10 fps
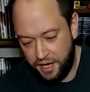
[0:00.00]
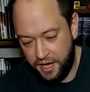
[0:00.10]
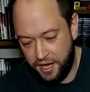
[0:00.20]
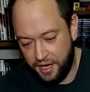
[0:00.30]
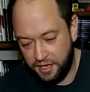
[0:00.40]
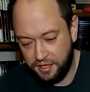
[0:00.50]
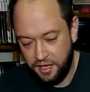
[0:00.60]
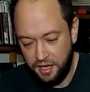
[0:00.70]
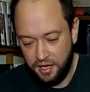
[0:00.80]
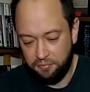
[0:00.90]
And
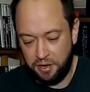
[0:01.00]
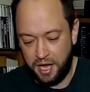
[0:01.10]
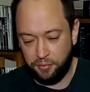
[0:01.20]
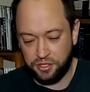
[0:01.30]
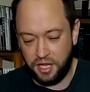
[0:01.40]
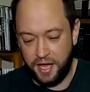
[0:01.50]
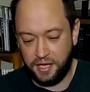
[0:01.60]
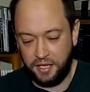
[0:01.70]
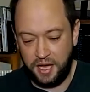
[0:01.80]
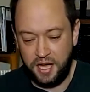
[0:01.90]
Bob was
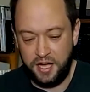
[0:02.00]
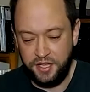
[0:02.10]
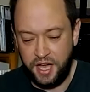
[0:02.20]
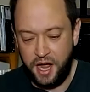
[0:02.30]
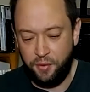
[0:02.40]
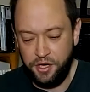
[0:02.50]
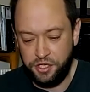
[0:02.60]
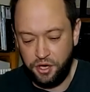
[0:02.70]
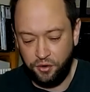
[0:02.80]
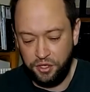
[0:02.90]
like, yeah, we
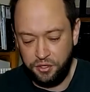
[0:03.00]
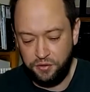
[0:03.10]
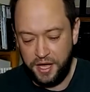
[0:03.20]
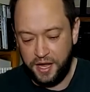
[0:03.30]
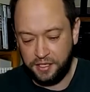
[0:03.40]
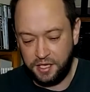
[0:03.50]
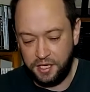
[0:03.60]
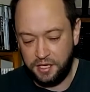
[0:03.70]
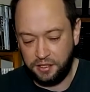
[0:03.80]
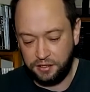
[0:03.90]
should totally do
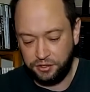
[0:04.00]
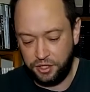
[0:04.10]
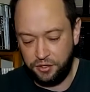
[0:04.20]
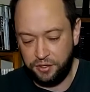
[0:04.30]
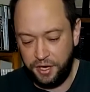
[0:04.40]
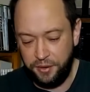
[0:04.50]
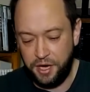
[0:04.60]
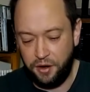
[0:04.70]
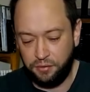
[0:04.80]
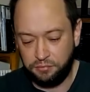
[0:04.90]
that. So here we
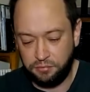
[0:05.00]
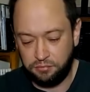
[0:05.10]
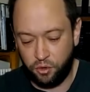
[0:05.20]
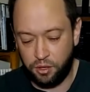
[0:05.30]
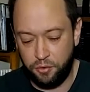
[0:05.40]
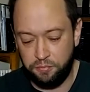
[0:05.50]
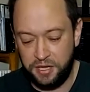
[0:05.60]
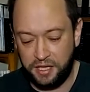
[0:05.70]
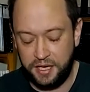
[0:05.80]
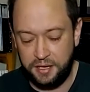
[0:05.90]
go. More
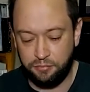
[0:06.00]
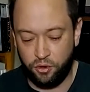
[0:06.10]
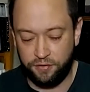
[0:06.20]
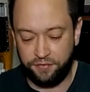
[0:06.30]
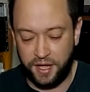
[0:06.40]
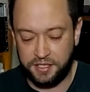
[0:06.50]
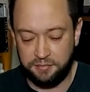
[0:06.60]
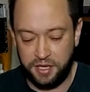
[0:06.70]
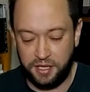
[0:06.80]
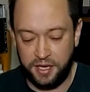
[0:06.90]
mobility, more
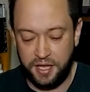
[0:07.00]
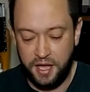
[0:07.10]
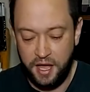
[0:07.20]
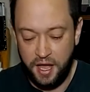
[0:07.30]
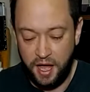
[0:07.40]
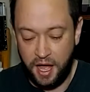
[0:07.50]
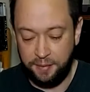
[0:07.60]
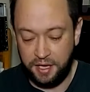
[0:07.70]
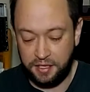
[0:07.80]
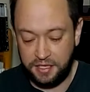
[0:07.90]
flexibility. I
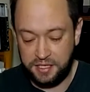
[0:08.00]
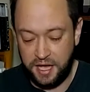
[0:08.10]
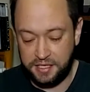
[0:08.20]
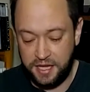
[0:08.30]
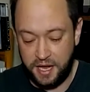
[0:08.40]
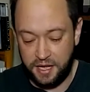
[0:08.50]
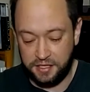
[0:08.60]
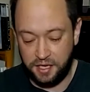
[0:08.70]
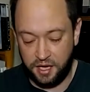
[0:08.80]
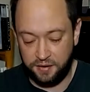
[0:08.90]
mean, this guy's got a
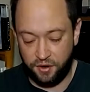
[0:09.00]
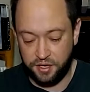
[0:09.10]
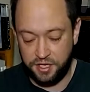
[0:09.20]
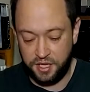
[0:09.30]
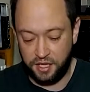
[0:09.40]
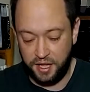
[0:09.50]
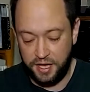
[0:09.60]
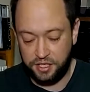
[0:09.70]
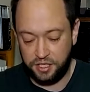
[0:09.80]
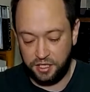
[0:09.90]
ton of
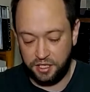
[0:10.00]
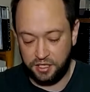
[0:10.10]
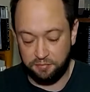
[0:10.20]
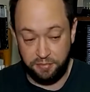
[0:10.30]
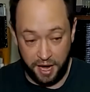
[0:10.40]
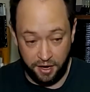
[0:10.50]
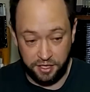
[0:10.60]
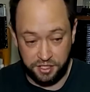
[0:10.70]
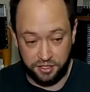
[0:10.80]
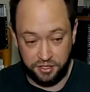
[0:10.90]
articulation in
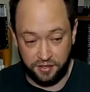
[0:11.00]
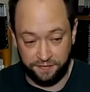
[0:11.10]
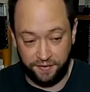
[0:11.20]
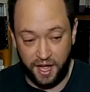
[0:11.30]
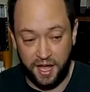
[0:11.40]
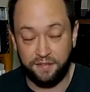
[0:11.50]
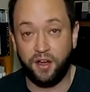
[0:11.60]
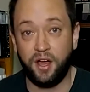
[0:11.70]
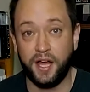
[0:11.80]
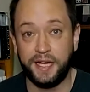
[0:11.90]
comparison to the 5
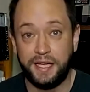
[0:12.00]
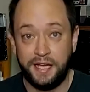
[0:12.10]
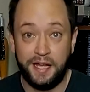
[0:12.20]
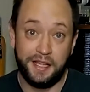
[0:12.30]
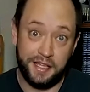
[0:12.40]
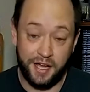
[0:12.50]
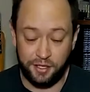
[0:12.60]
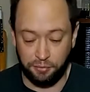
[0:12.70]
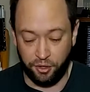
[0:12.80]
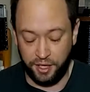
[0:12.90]
on the
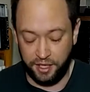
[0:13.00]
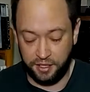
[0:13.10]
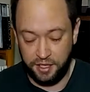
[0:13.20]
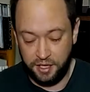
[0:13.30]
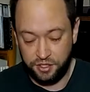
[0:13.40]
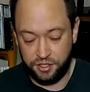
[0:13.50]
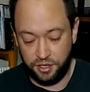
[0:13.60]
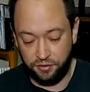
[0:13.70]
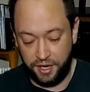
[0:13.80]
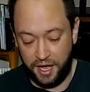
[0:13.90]
other Marine.
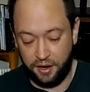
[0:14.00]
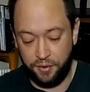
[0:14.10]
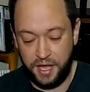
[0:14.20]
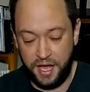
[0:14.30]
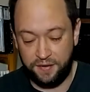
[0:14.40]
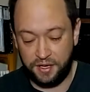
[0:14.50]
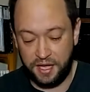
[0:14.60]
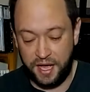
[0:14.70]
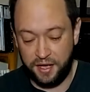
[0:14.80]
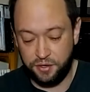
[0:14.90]
So now we have a
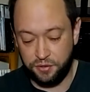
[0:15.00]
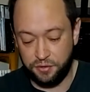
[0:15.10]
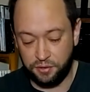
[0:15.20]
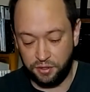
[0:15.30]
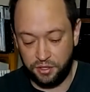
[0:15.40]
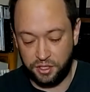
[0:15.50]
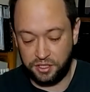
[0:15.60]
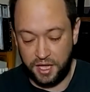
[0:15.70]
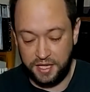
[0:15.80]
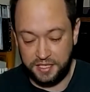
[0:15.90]
guy who looks
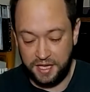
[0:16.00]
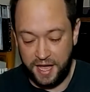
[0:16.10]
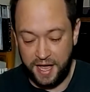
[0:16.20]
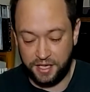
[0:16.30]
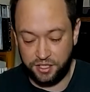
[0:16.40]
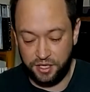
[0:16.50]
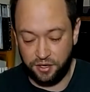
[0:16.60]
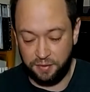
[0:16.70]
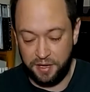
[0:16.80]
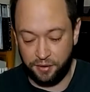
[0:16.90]
like he's actually
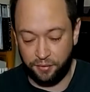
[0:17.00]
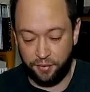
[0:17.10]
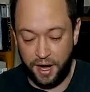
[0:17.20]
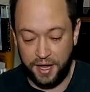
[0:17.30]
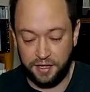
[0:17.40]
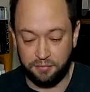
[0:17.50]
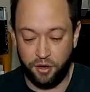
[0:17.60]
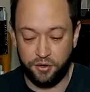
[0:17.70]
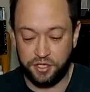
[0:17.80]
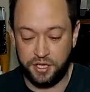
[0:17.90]
going to be able to ride the
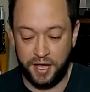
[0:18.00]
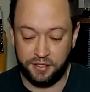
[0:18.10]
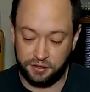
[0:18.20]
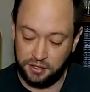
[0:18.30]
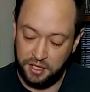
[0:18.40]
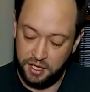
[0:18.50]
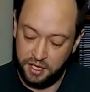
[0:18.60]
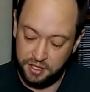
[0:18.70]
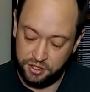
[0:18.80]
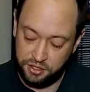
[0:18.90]
motorcycle.
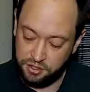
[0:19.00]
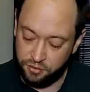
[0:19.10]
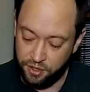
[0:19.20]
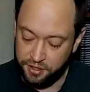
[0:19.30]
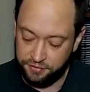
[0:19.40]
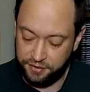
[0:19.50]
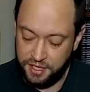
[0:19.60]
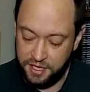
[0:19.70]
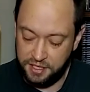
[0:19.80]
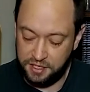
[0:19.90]
Sort of.
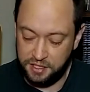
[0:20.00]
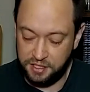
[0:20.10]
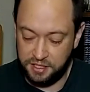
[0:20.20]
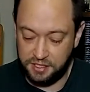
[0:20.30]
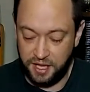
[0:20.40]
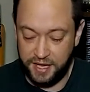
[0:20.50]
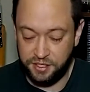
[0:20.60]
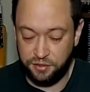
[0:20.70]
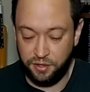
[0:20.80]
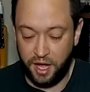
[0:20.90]
His
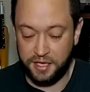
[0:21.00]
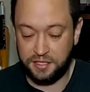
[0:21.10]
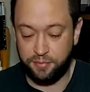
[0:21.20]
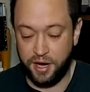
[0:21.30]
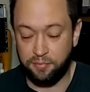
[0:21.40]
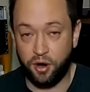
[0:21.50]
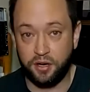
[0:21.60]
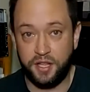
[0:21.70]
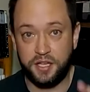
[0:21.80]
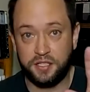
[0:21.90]
legs do not spread
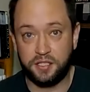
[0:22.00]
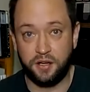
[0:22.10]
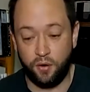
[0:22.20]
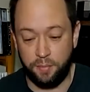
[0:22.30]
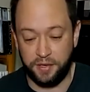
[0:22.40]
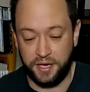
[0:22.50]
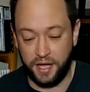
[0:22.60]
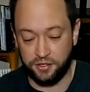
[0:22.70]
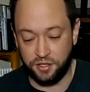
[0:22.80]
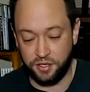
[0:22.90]
apart, they just go up and
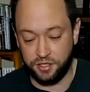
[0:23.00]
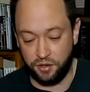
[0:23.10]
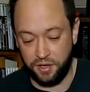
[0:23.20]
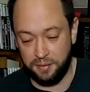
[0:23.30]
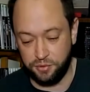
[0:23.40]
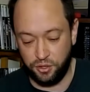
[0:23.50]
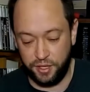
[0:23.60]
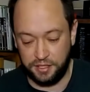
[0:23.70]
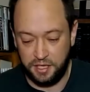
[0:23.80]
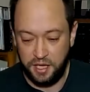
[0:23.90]
down, so there's no hip
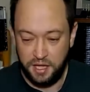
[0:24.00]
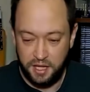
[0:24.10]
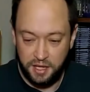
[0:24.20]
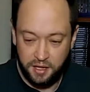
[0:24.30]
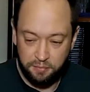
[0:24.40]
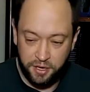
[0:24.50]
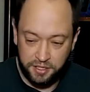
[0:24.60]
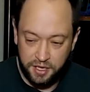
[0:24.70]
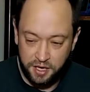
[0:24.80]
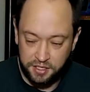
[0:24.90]
joint.
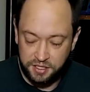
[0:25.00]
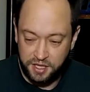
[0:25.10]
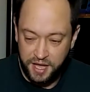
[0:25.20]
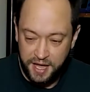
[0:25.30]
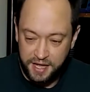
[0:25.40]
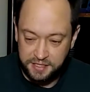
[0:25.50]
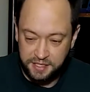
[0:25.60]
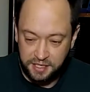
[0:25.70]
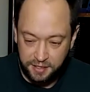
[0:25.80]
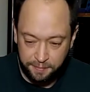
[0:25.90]
But there's that.